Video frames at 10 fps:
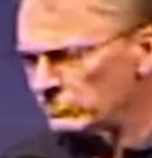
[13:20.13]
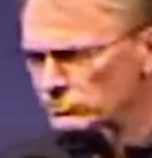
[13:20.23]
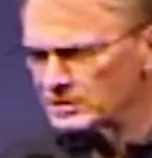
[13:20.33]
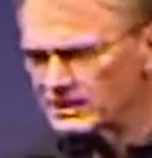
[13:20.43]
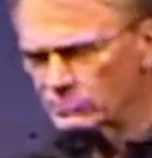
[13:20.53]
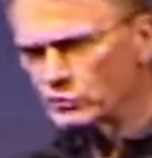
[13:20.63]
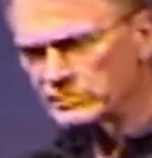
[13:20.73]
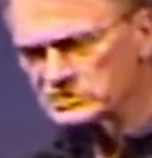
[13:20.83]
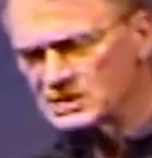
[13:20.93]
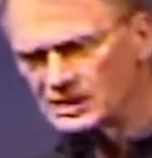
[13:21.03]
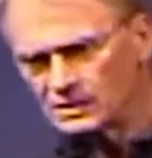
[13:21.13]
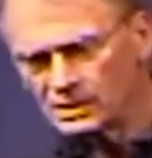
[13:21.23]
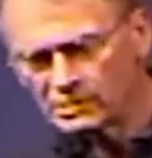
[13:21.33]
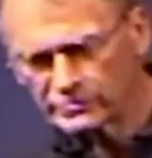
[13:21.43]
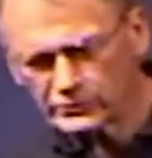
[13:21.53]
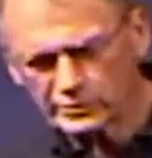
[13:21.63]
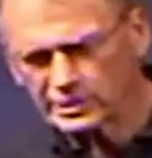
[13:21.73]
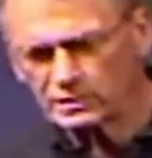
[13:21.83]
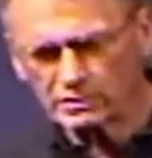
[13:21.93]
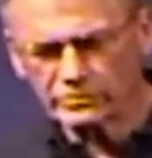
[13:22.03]
either died when he was nine, uh,
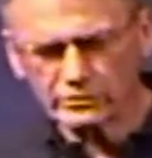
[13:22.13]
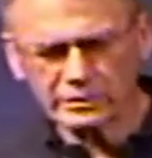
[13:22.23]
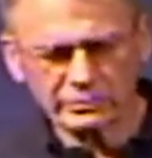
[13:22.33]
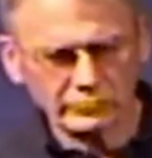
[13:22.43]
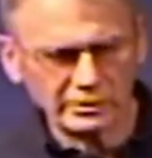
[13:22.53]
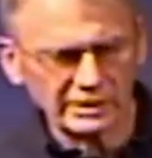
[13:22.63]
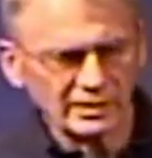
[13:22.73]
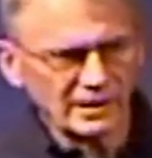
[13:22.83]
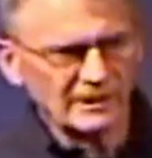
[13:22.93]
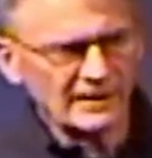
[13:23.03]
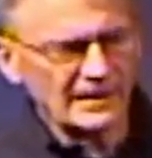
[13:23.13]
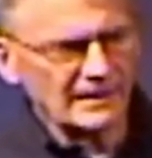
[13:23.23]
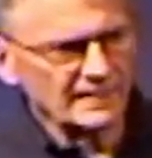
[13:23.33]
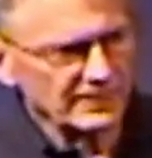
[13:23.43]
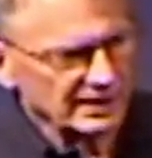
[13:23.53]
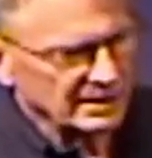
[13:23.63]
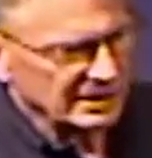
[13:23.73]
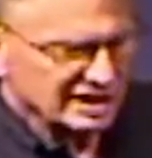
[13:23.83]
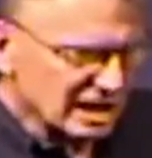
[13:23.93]
30 or 33, he